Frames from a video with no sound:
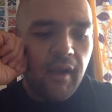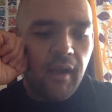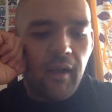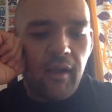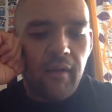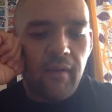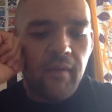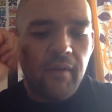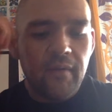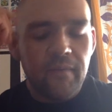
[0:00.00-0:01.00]

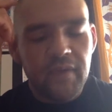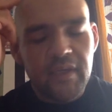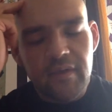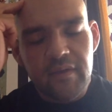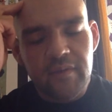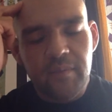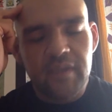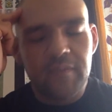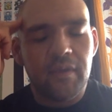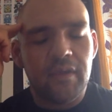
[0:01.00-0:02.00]
veganism
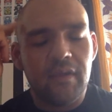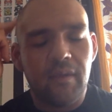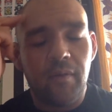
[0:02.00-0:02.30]
has been a